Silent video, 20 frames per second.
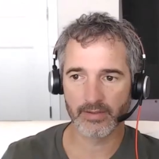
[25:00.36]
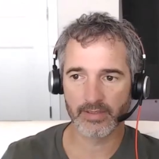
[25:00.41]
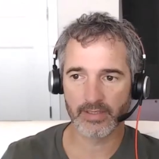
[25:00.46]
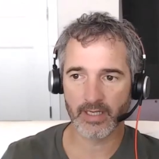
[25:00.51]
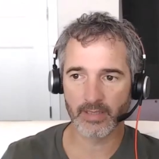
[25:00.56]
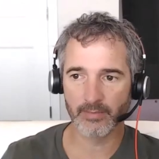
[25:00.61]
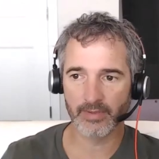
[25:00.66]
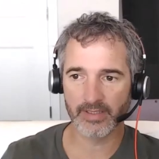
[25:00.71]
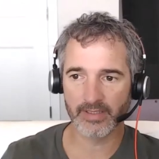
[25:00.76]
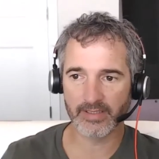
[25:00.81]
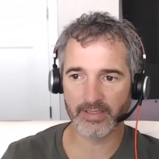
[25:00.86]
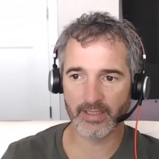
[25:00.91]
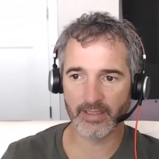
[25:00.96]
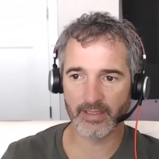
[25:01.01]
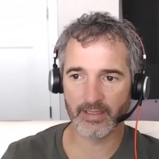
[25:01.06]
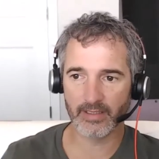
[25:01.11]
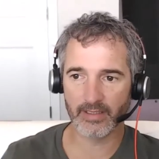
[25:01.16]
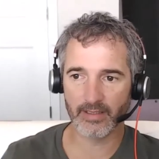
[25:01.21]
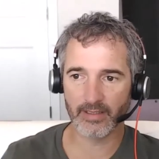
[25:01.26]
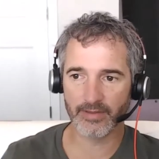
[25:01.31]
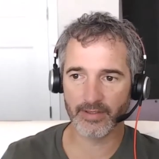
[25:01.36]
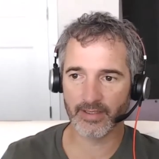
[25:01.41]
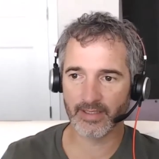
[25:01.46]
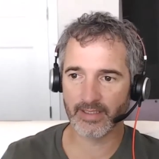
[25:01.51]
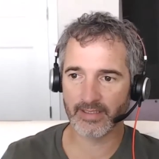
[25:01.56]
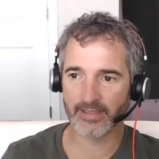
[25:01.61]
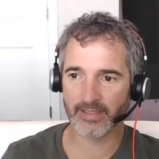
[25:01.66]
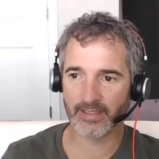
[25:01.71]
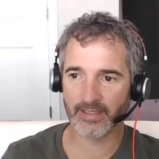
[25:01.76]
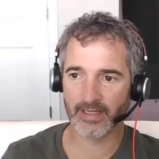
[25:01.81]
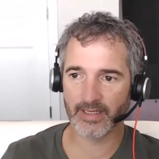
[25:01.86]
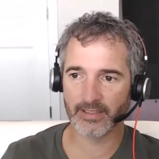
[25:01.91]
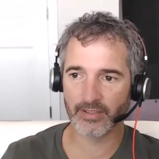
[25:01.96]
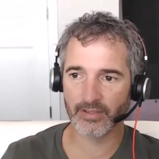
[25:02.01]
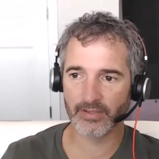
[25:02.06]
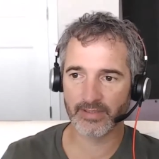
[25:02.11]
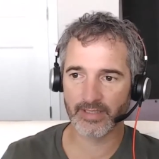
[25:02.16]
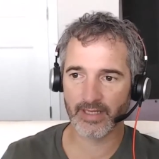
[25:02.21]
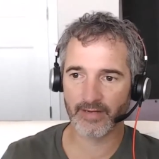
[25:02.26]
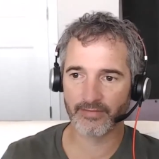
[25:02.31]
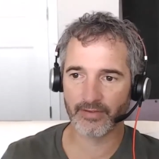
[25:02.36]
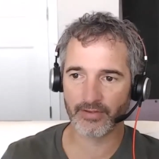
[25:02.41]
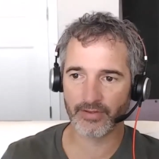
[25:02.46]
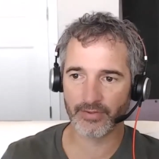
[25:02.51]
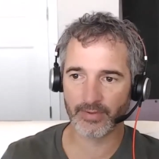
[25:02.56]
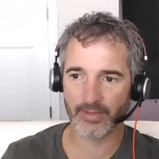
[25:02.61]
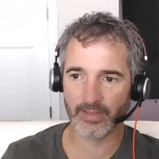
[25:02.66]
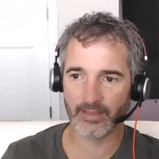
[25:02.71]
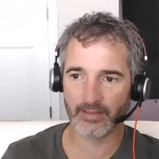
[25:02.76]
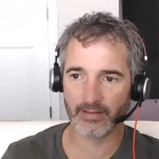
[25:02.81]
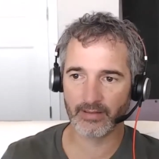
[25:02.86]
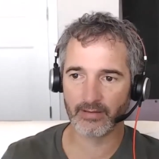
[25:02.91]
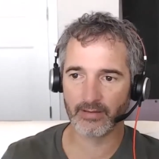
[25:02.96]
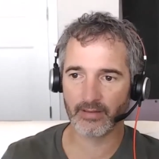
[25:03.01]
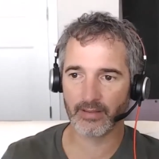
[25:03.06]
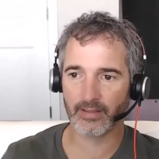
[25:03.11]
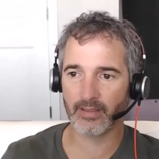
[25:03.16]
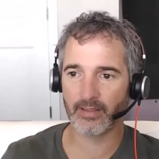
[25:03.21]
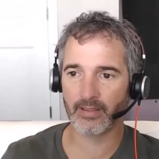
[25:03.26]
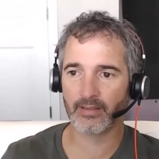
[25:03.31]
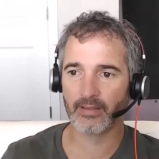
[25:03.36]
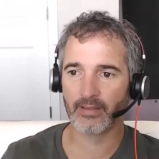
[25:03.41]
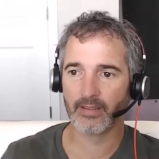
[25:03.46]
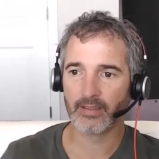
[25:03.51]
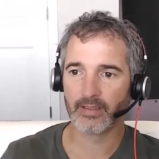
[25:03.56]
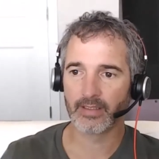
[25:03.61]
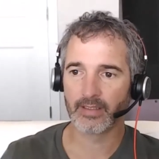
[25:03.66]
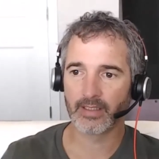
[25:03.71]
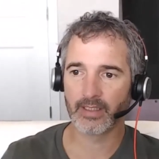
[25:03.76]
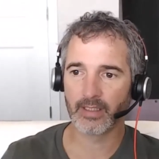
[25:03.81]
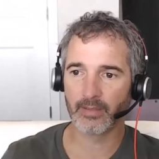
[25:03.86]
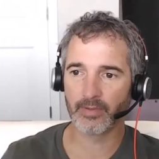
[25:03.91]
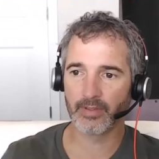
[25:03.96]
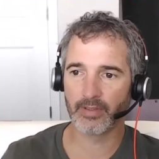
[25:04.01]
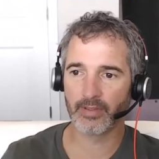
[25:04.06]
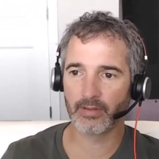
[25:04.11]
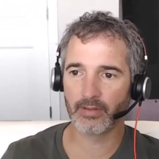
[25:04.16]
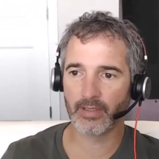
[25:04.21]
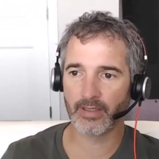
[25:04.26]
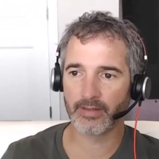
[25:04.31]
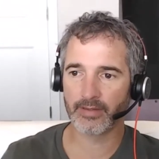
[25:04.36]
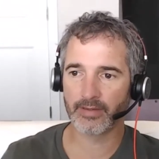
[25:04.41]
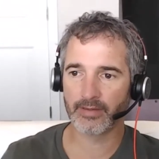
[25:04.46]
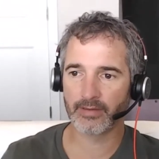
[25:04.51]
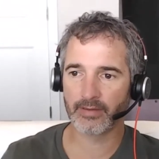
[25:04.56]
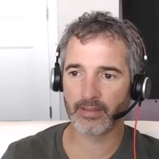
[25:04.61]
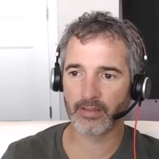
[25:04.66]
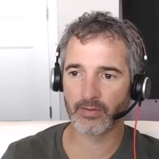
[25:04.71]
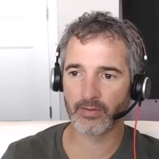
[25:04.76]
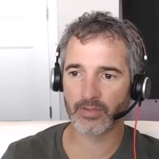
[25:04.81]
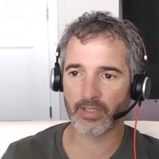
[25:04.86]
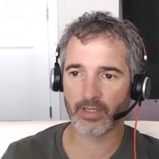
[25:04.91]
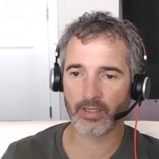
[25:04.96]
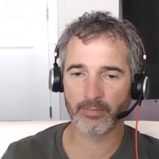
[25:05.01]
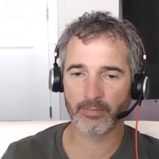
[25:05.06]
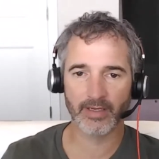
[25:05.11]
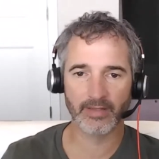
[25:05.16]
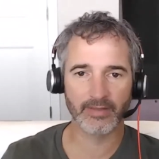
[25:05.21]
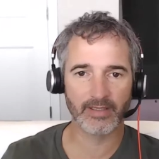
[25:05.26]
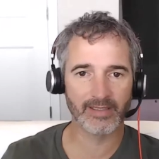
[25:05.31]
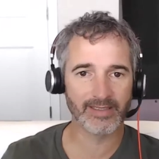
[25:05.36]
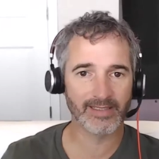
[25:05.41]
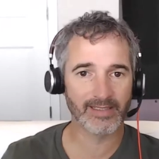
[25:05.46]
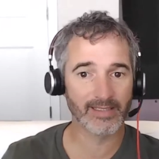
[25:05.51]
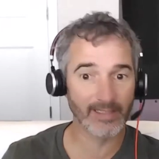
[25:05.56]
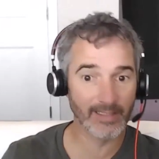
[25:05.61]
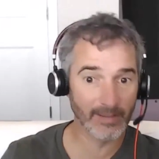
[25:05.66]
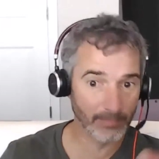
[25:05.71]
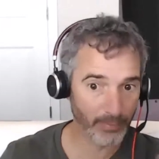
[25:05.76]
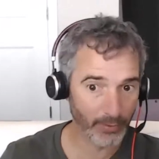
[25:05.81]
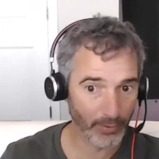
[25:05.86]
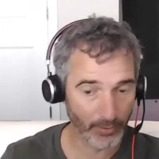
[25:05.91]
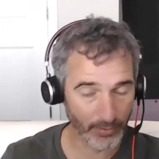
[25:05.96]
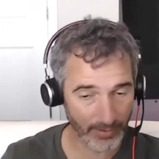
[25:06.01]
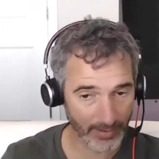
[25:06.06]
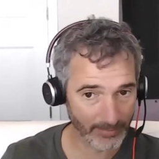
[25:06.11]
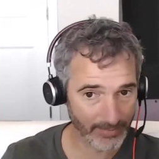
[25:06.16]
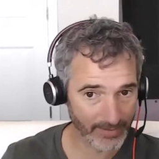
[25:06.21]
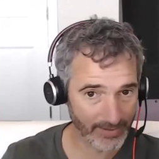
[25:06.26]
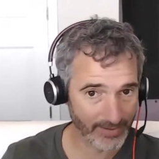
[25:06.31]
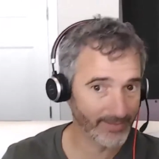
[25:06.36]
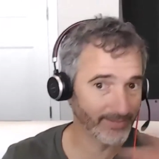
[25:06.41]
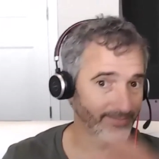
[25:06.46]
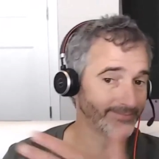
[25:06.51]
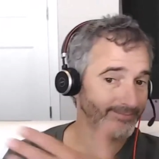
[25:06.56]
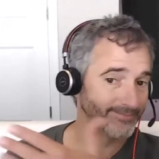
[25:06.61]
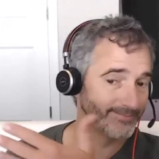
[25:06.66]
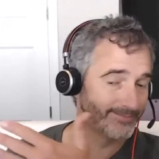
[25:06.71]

as Kimberly said, I thought you said not to use after three. Uh, Kimberly, I, you're talking about these sleep programs.